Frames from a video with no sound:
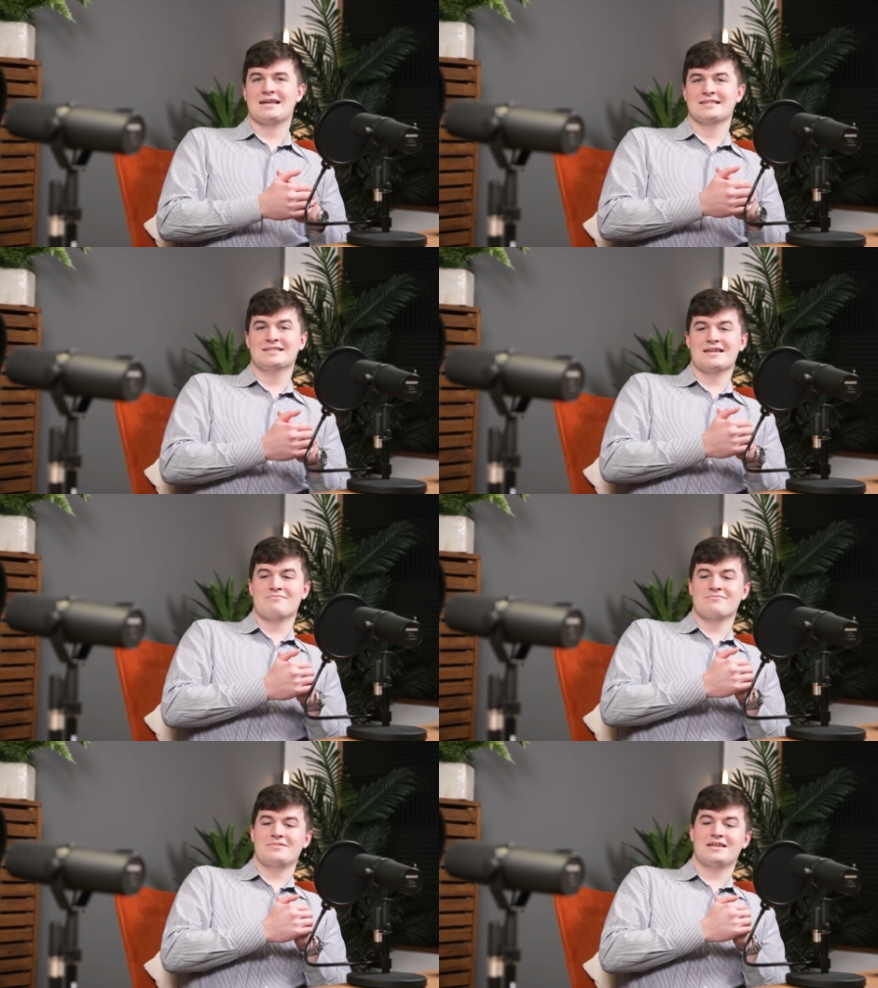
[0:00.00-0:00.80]
And
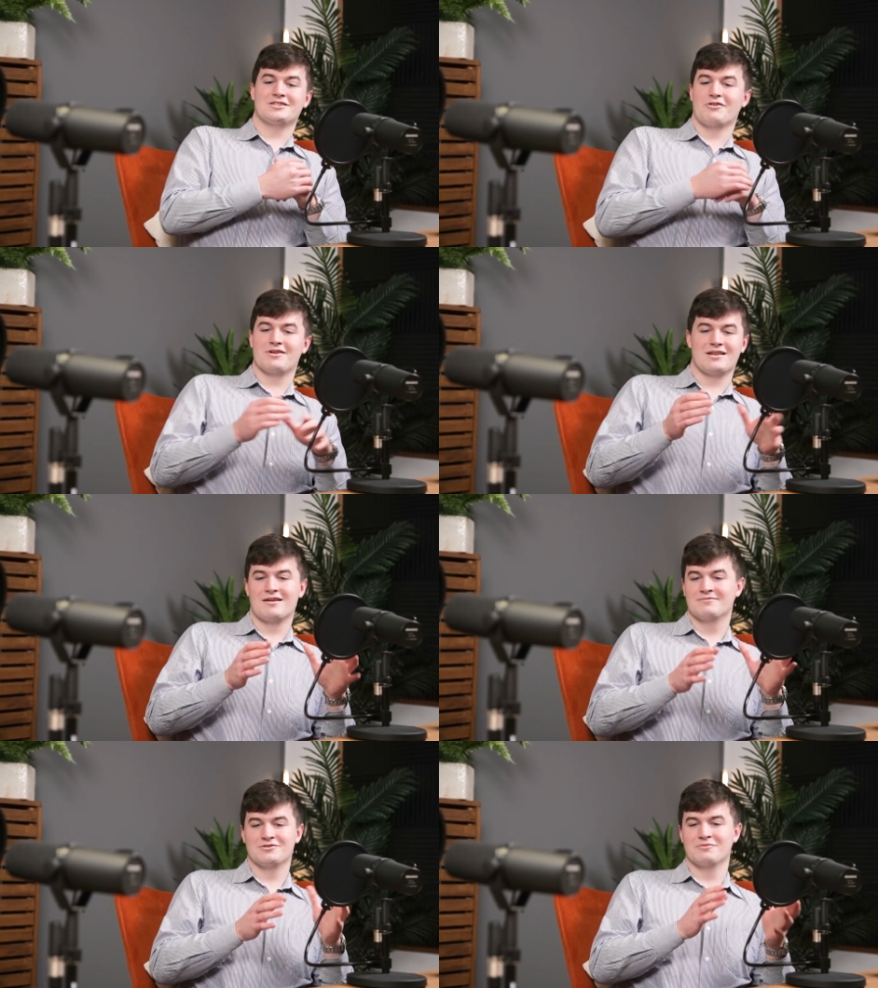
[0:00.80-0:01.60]
historically
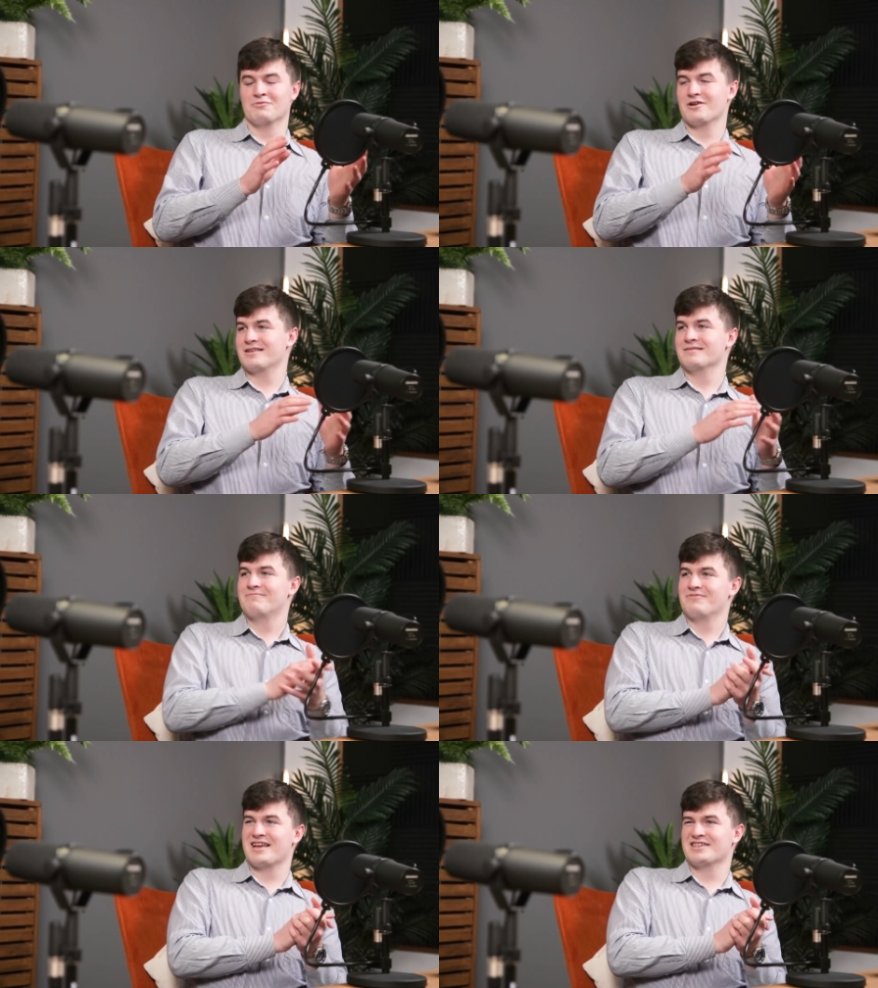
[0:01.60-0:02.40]
I've sort of been working
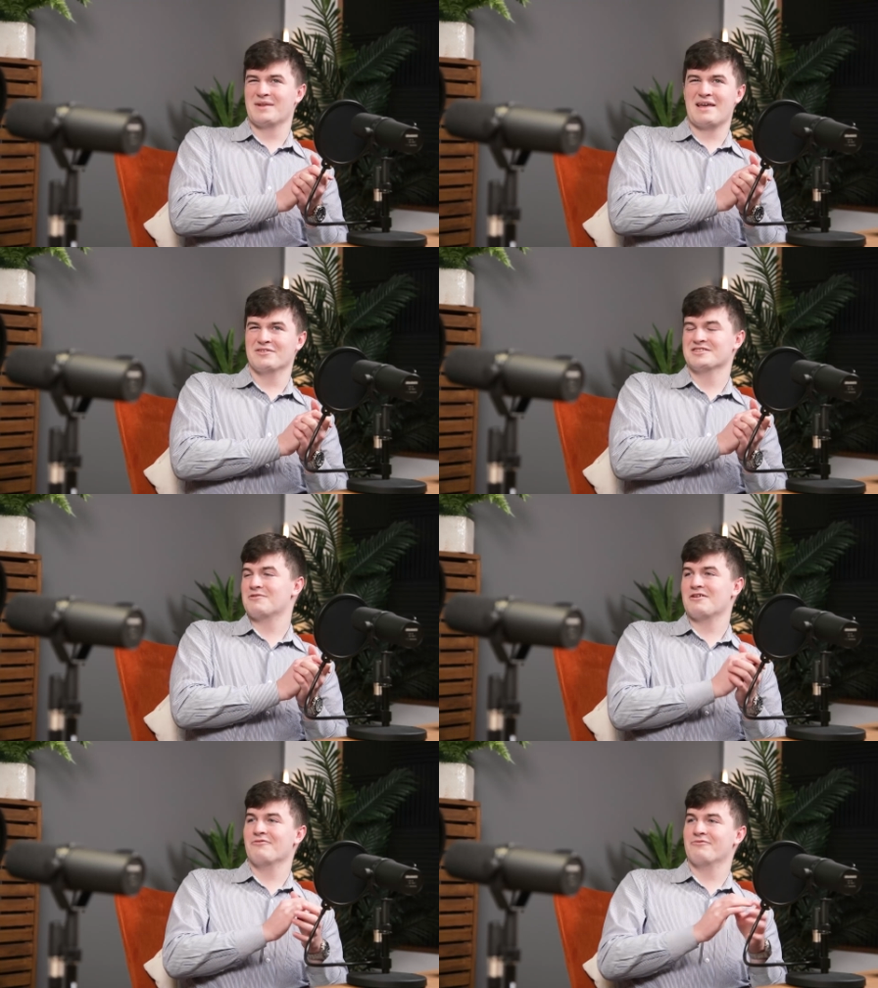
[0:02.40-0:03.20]
from the age of 11,
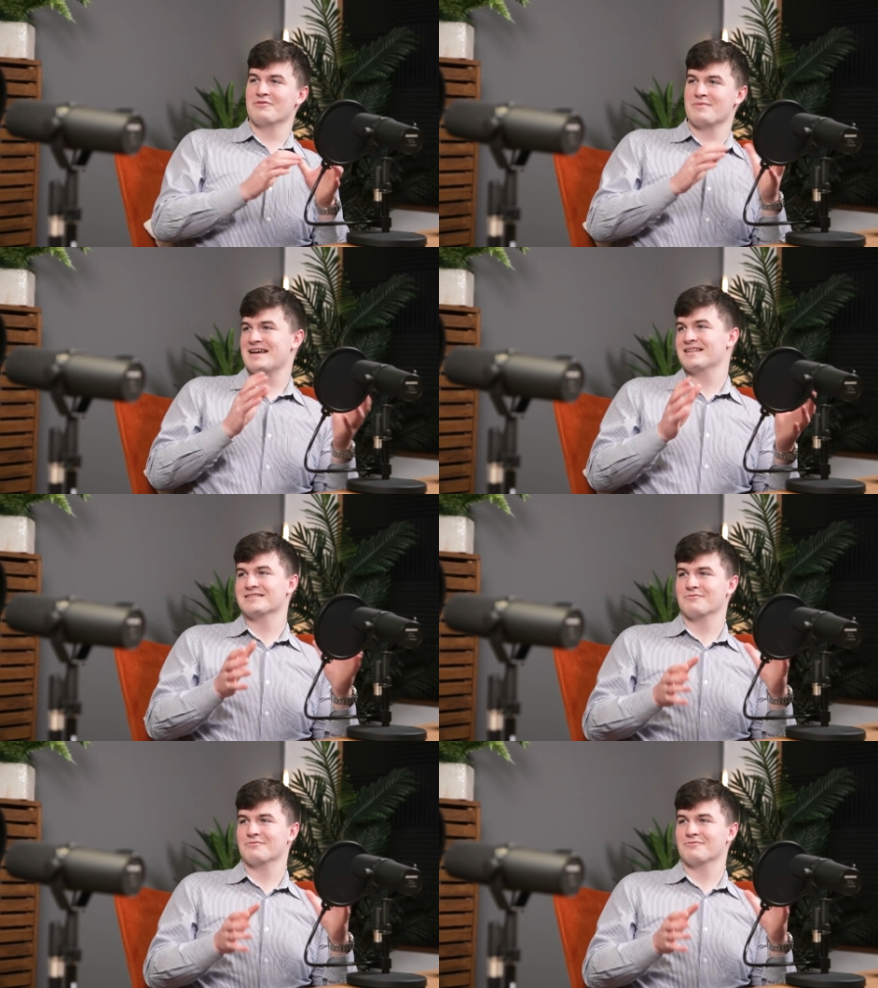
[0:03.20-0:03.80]
12 with my hands.